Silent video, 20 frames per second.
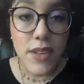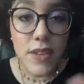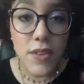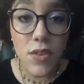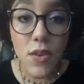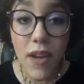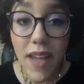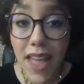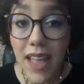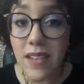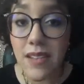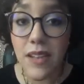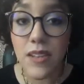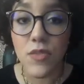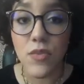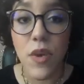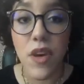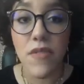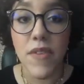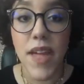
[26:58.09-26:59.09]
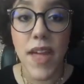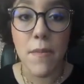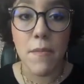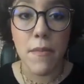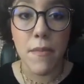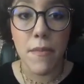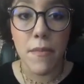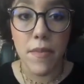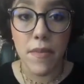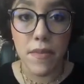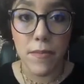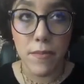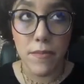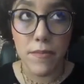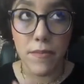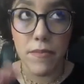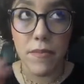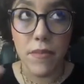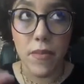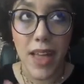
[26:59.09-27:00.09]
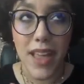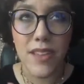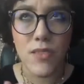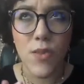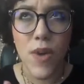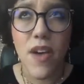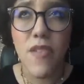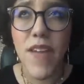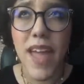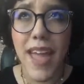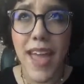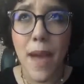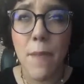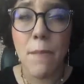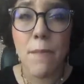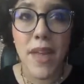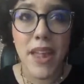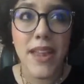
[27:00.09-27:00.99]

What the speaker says: So it ends at 12 a.m.